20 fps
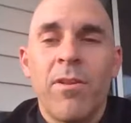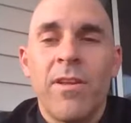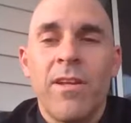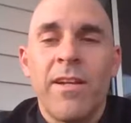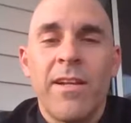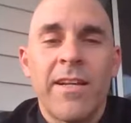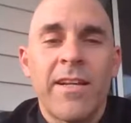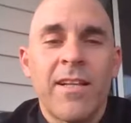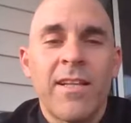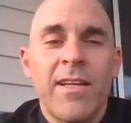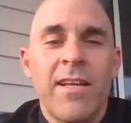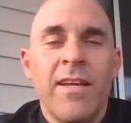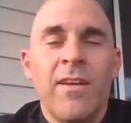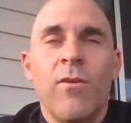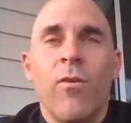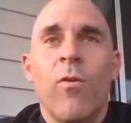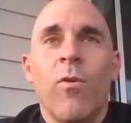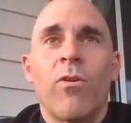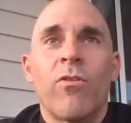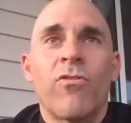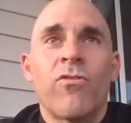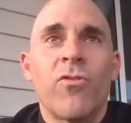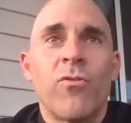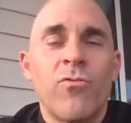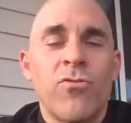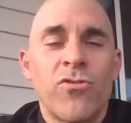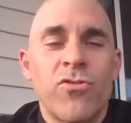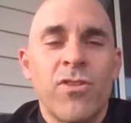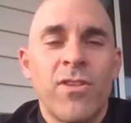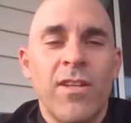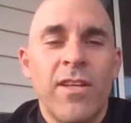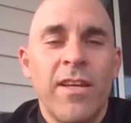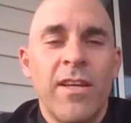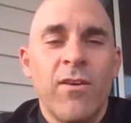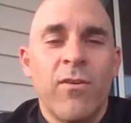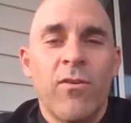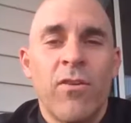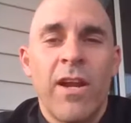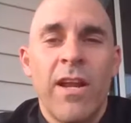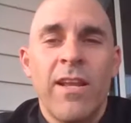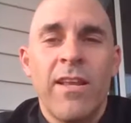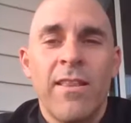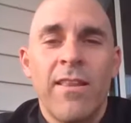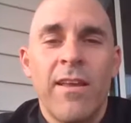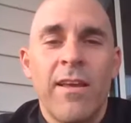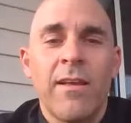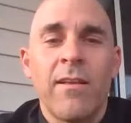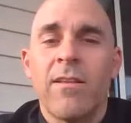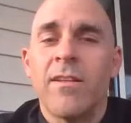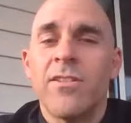politically or socially or anything,